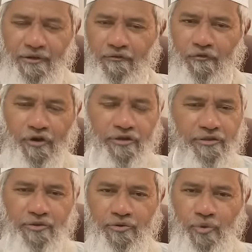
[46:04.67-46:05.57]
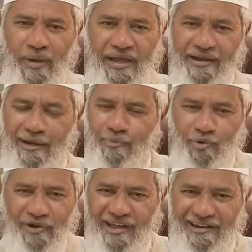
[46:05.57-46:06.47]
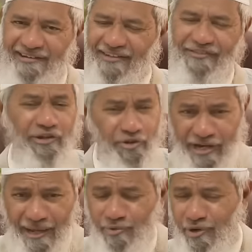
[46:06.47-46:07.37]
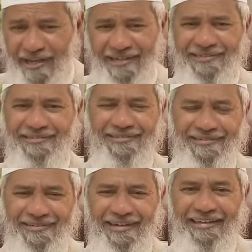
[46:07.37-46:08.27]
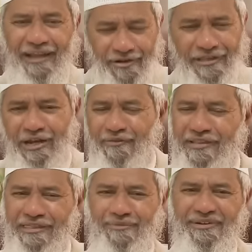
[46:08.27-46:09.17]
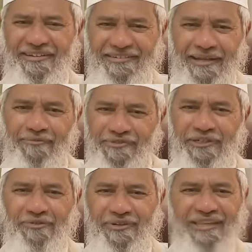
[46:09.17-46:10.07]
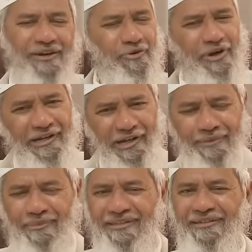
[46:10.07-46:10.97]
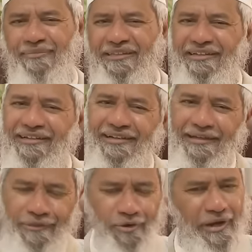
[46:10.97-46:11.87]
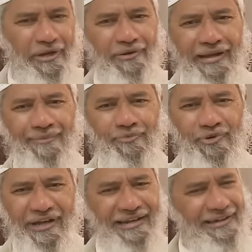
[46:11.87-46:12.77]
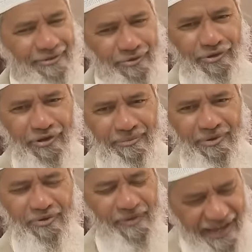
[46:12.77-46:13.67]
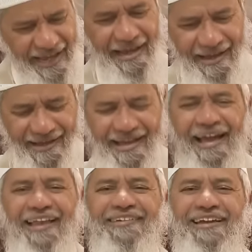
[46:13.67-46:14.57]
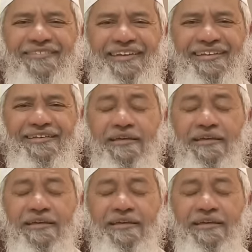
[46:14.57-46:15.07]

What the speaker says: wants you to wear a blue color dress and you don't like blue color. Now that I've accepted Islam, see to it that go and tell your mother, "Mother, though I don't like blue color, you told me to wear, I'll start wearing."